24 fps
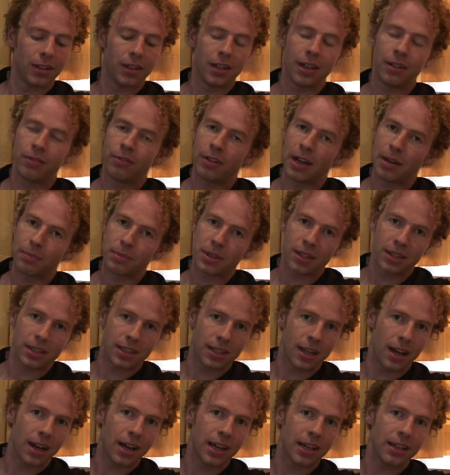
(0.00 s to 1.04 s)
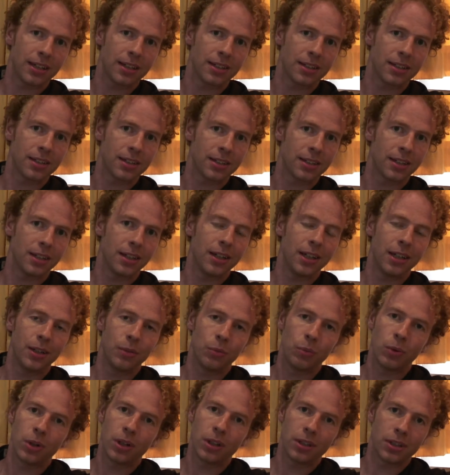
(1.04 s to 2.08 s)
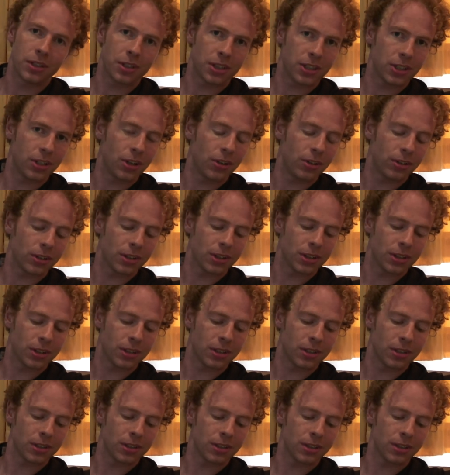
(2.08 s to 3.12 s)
and wrapped our tires in woolen socks,